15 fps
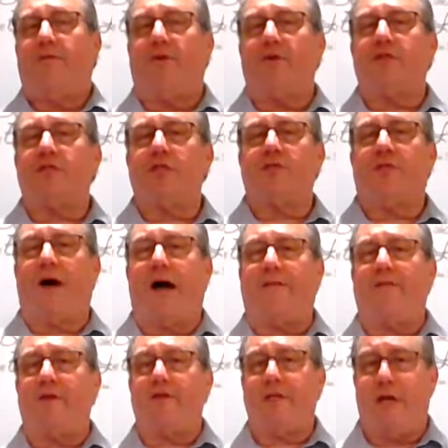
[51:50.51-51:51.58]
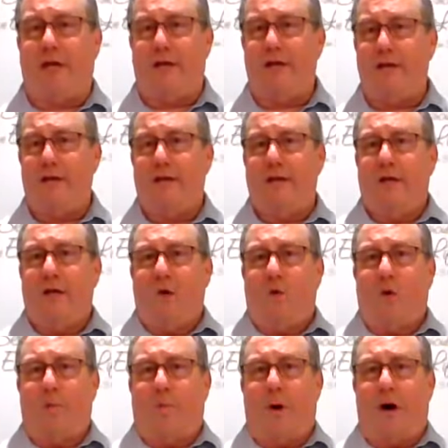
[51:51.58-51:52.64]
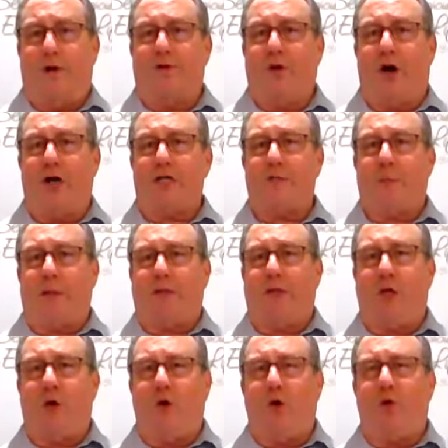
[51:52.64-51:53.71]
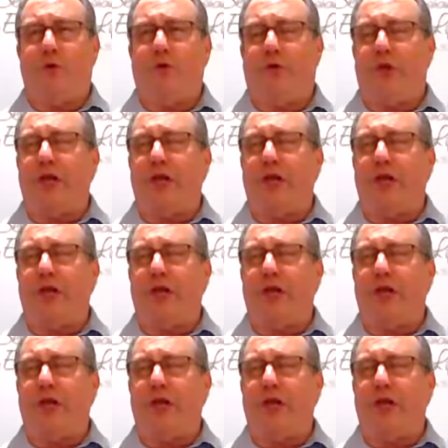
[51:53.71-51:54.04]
verses 5 to 10, where Paul talks about the old